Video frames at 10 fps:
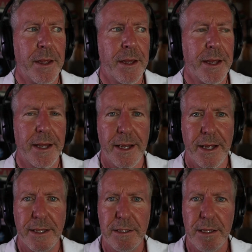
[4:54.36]
it
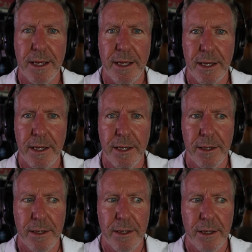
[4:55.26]
is like
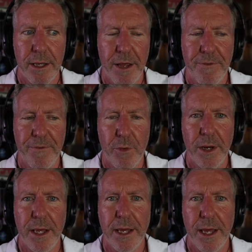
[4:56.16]
a fruity
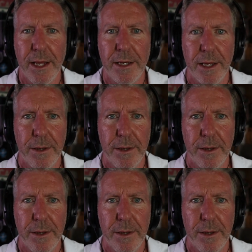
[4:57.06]
candy.